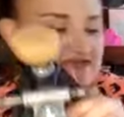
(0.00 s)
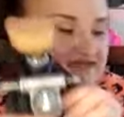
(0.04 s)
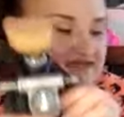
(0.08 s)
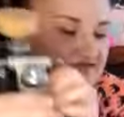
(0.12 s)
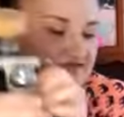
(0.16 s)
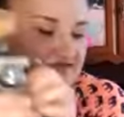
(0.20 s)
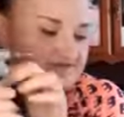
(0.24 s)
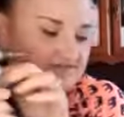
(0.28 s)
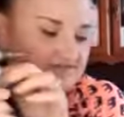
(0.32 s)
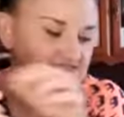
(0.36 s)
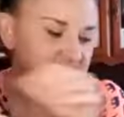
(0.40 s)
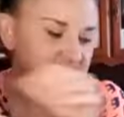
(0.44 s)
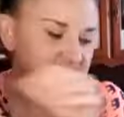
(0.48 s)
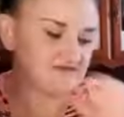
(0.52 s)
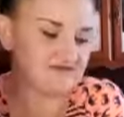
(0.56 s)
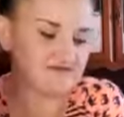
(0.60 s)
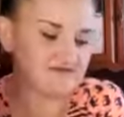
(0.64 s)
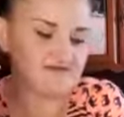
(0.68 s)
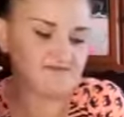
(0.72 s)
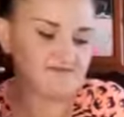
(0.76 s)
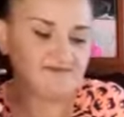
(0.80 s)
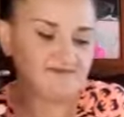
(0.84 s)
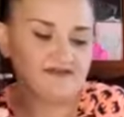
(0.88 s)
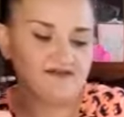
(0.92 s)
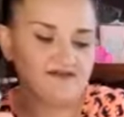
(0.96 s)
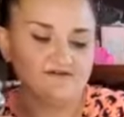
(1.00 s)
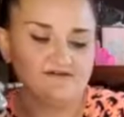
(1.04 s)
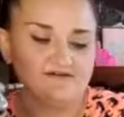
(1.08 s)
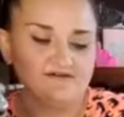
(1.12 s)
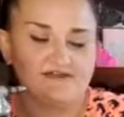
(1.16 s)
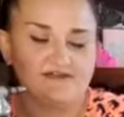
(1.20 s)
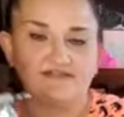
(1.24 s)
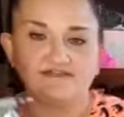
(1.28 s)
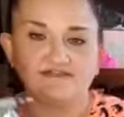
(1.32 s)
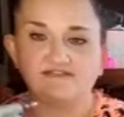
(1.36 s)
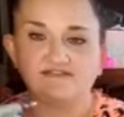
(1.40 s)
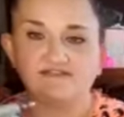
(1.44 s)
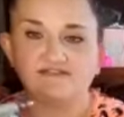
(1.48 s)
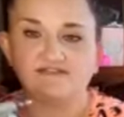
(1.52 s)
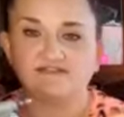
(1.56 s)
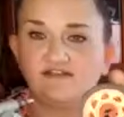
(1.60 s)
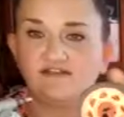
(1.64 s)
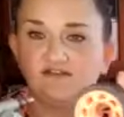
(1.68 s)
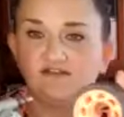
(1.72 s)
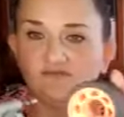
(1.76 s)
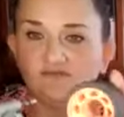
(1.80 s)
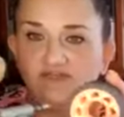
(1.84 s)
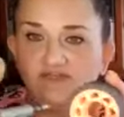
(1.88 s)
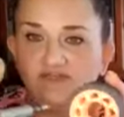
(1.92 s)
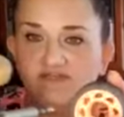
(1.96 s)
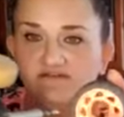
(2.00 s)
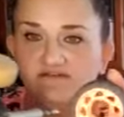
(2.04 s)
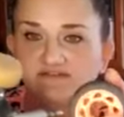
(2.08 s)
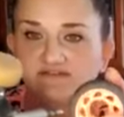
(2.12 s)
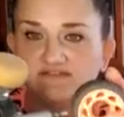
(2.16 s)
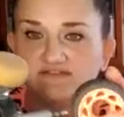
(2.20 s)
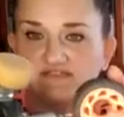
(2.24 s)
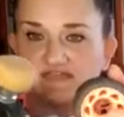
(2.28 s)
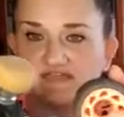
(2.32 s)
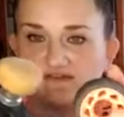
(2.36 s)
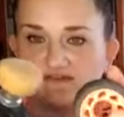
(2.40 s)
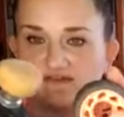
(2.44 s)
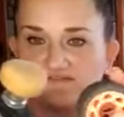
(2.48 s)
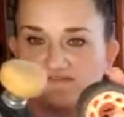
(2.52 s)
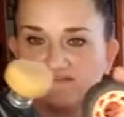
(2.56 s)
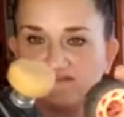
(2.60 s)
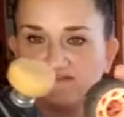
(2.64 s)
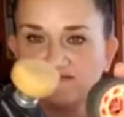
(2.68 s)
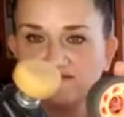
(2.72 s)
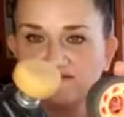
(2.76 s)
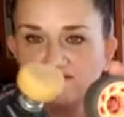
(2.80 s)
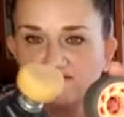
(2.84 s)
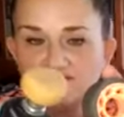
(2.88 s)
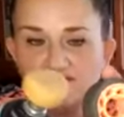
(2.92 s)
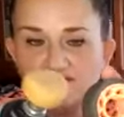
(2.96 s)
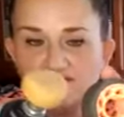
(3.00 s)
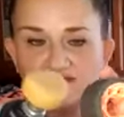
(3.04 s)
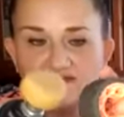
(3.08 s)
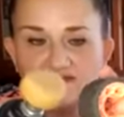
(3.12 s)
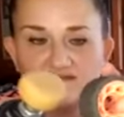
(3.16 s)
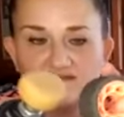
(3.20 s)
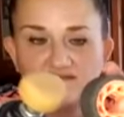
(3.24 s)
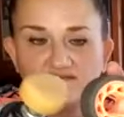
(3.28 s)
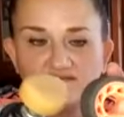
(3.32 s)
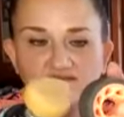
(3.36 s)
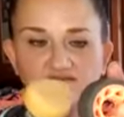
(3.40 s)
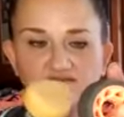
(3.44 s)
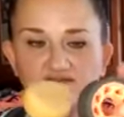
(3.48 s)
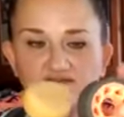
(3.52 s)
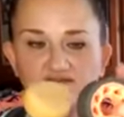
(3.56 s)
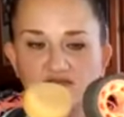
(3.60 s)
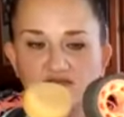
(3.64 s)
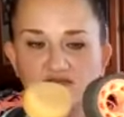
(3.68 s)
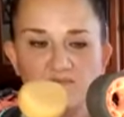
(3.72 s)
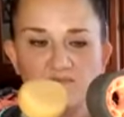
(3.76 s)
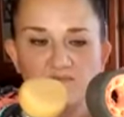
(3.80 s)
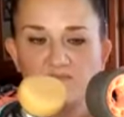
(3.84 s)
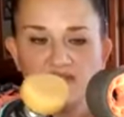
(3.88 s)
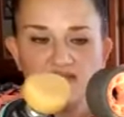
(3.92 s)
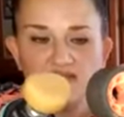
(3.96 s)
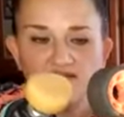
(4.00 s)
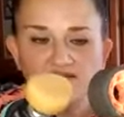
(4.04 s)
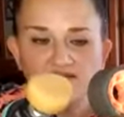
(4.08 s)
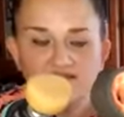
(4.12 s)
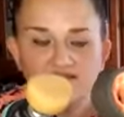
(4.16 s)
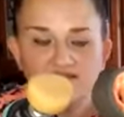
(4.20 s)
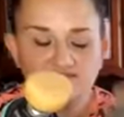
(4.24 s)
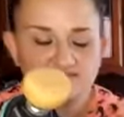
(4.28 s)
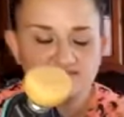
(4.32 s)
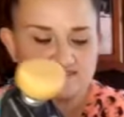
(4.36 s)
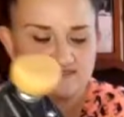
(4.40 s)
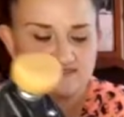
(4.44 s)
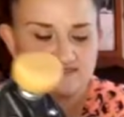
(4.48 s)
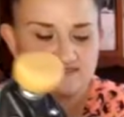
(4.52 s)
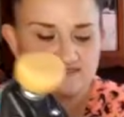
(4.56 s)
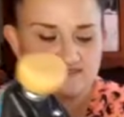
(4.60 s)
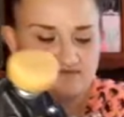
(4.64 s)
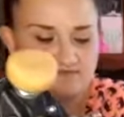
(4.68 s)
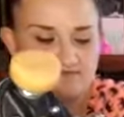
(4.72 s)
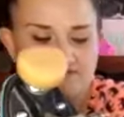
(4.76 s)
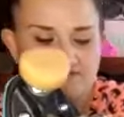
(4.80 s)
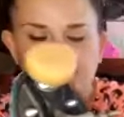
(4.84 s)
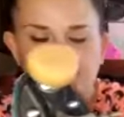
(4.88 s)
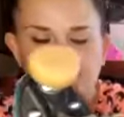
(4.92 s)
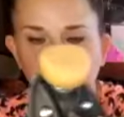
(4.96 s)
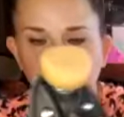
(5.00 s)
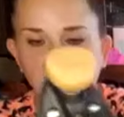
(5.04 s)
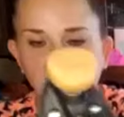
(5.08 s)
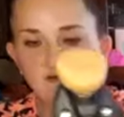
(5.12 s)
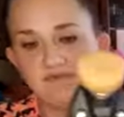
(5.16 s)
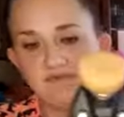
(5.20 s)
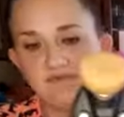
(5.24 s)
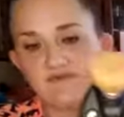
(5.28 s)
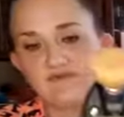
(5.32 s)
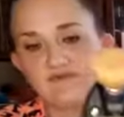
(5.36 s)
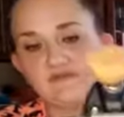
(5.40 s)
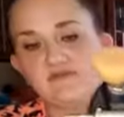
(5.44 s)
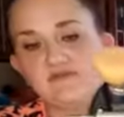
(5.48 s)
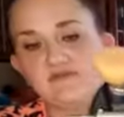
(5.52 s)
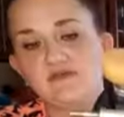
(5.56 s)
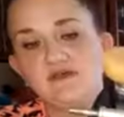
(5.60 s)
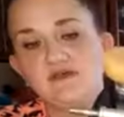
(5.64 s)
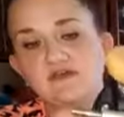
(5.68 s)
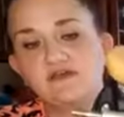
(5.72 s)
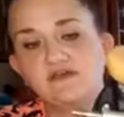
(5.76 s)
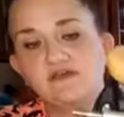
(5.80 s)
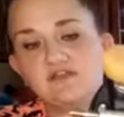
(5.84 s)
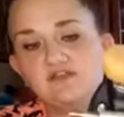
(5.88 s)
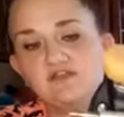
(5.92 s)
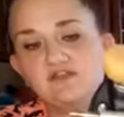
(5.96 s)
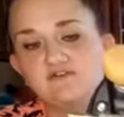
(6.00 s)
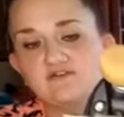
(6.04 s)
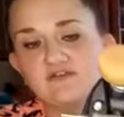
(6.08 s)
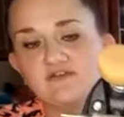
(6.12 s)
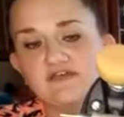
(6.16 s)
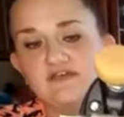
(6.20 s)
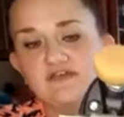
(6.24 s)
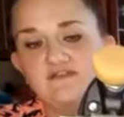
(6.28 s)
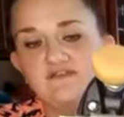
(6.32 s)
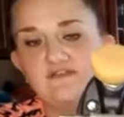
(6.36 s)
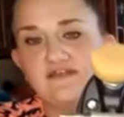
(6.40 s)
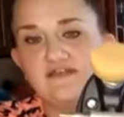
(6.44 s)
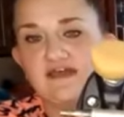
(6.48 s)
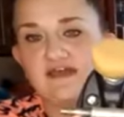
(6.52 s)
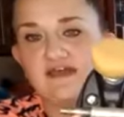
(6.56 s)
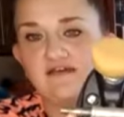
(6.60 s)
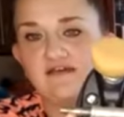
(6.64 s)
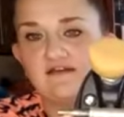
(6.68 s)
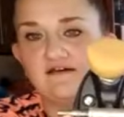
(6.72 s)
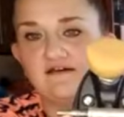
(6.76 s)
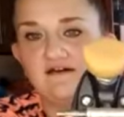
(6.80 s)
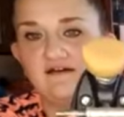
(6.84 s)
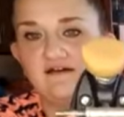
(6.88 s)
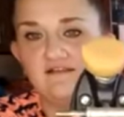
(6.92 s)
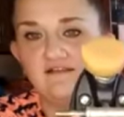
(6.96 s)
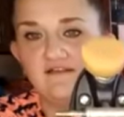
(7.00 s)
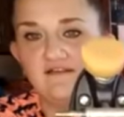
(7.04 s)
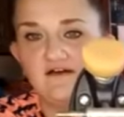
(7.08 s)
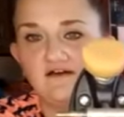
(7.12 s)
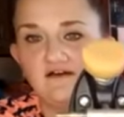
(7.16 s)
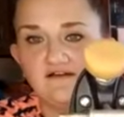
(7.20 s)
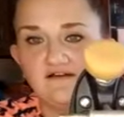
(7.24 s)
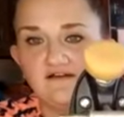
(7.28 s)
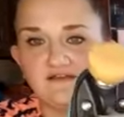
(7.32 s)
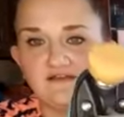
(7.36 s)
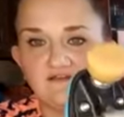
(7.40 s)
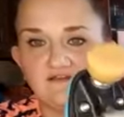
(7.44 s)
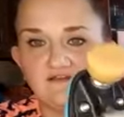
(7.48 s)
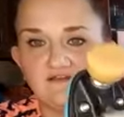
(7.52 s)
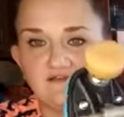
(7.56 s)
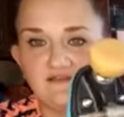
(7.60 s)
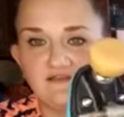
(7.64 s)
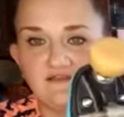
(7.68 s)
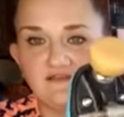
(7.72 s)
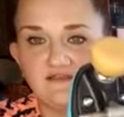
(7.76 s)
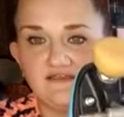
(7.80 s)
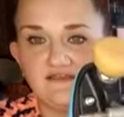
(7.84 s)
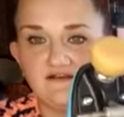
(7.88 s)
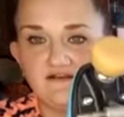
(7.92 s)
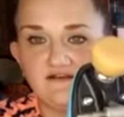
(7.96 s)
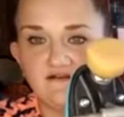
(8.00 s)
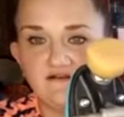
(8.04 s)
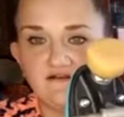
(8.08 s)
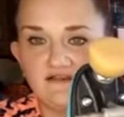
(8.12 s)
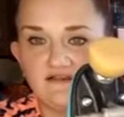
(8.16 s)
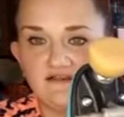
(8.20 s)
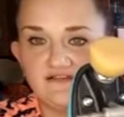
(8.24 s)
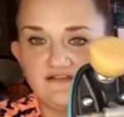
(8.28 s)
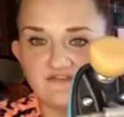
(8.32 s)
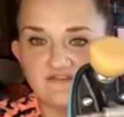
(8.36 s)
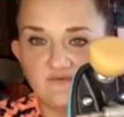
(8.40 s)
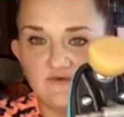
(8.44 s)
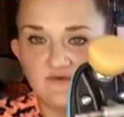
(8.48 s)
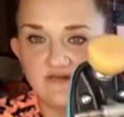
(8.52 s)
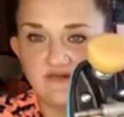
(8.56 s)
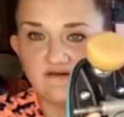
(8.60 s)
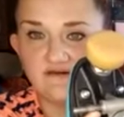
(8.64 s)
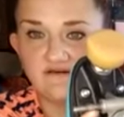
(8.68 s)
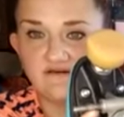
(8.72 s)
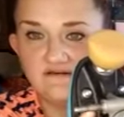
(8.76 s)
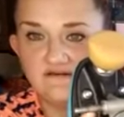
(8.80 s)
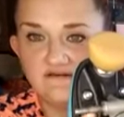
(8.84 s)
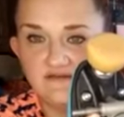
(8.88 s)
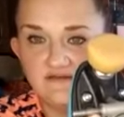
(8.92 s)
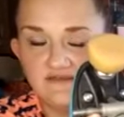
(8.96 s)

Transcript: I was talking about inside your wheels, how the like bearings can build up, you'll get that along here as well.